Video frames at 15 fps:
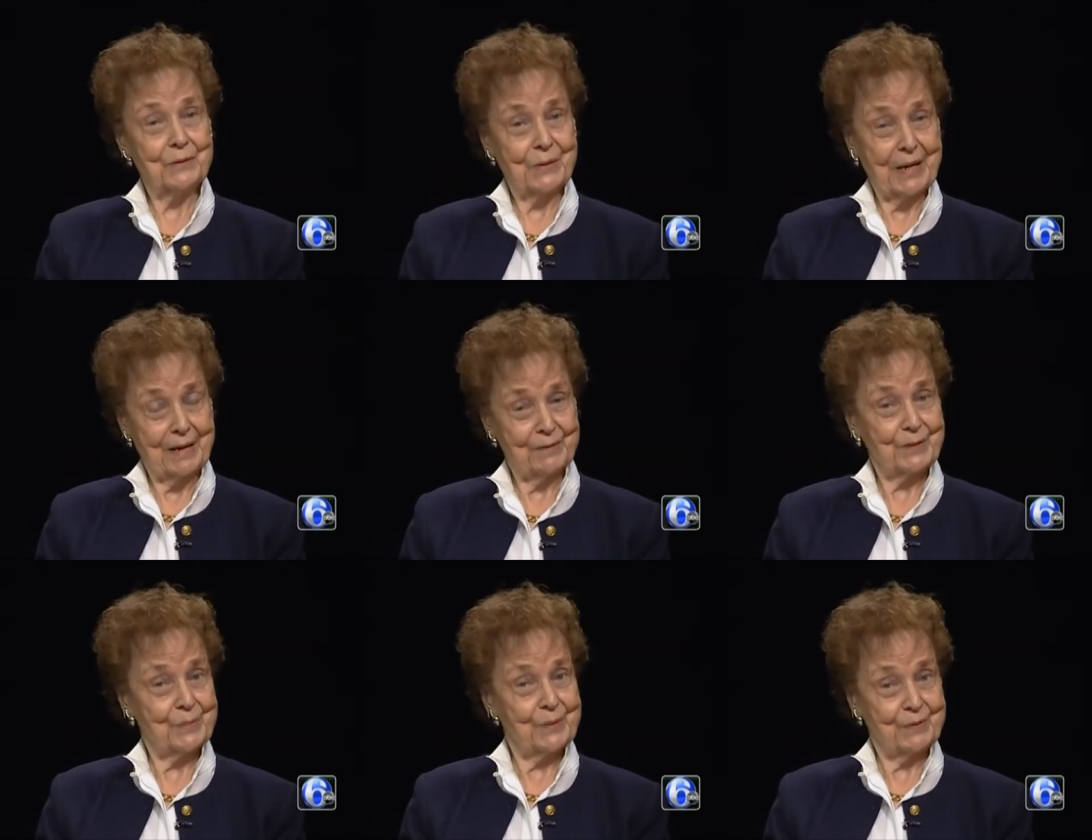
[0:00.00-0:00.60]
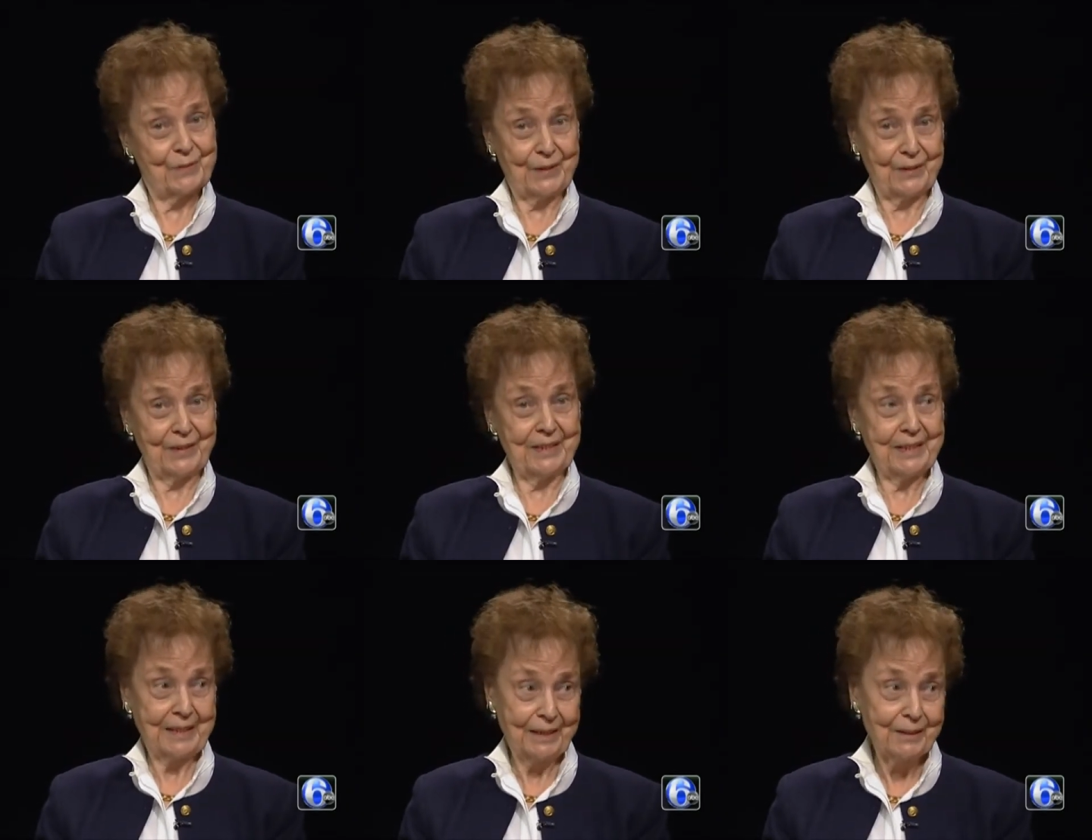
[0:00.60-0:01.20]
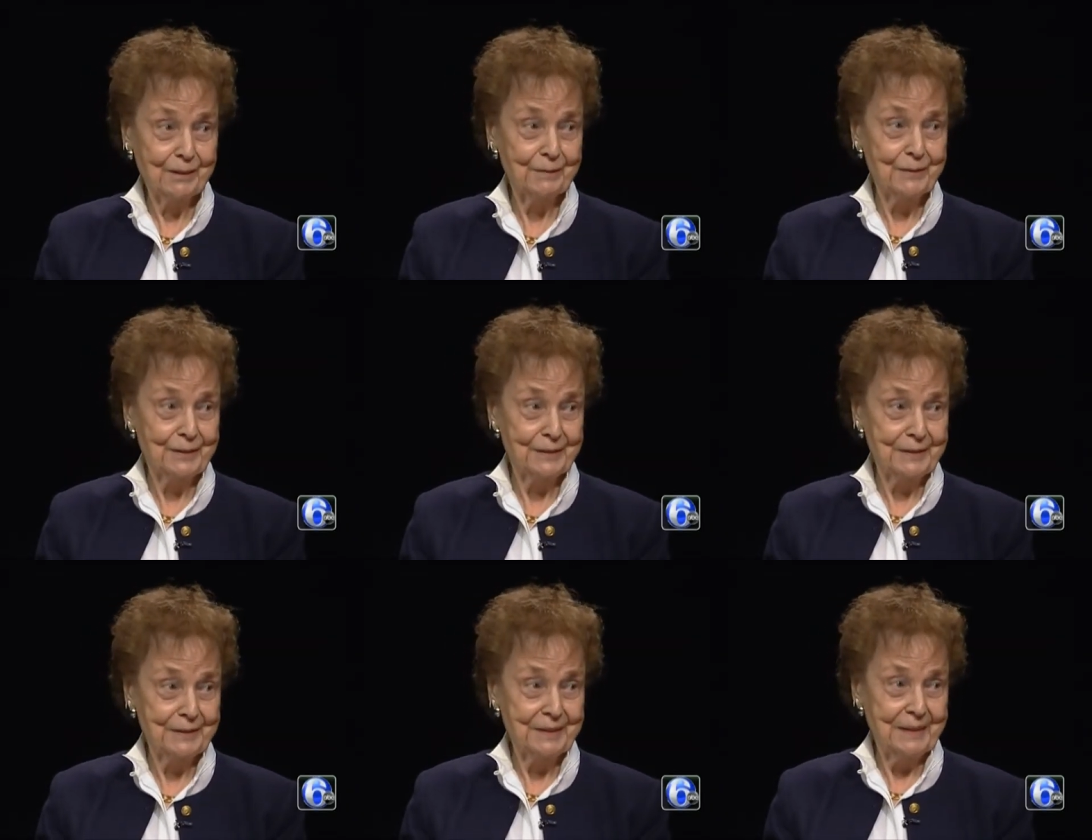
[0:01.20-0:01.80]
you have to be very
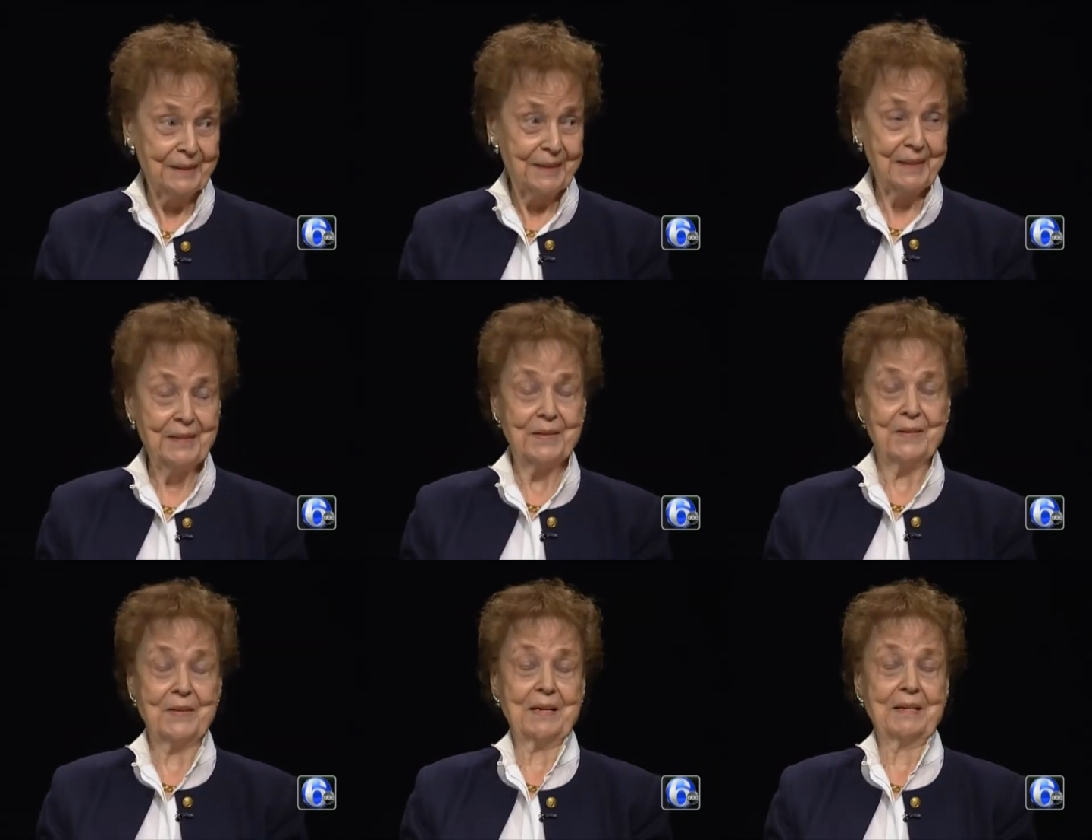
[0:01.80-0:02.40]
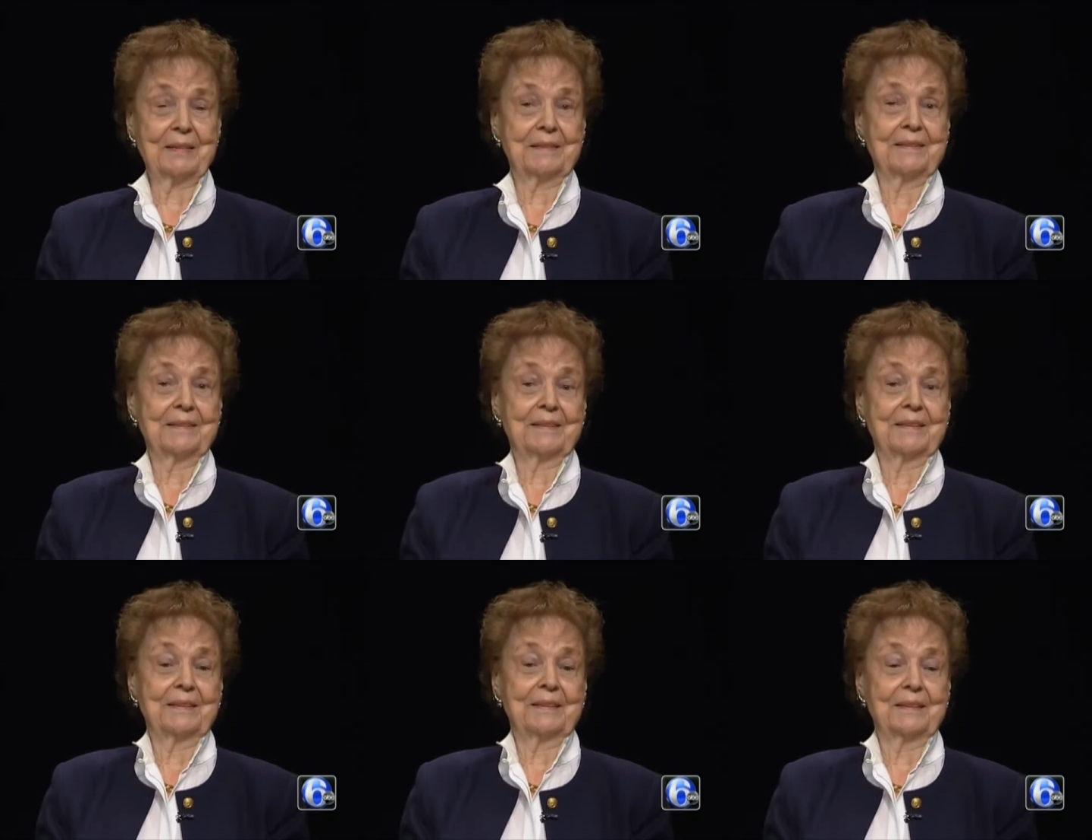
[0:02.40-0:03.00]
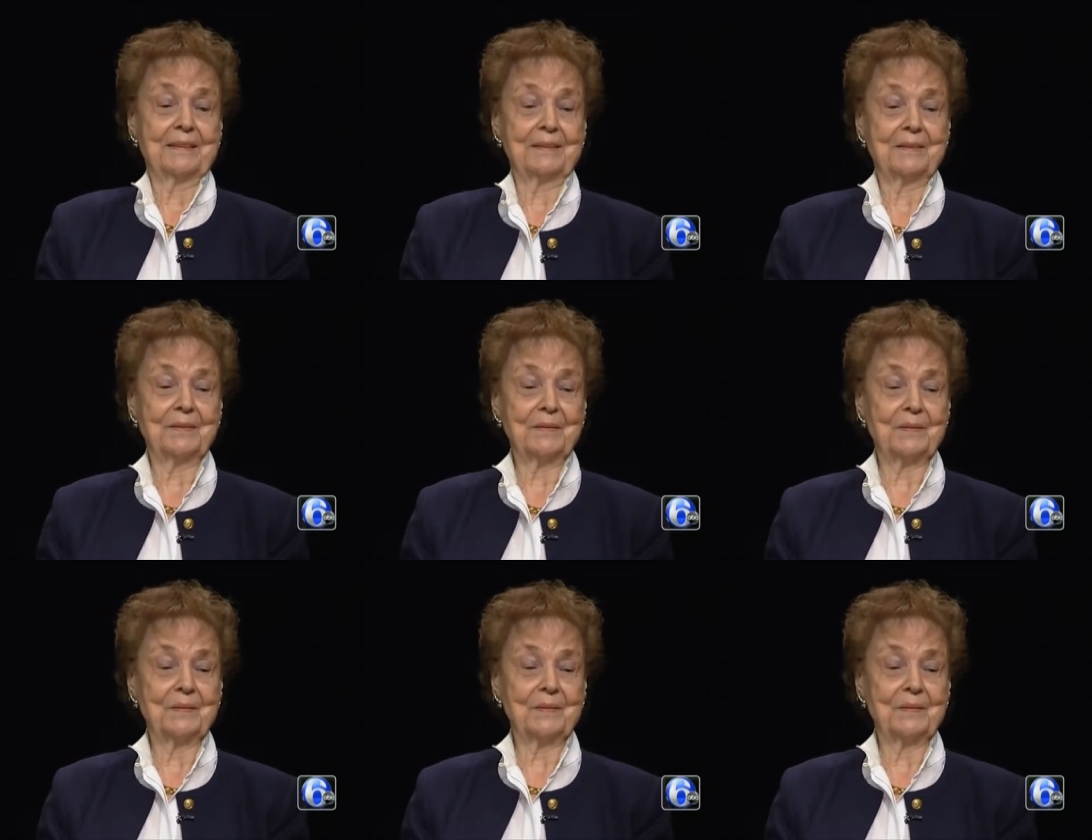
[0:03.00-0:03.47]
careful that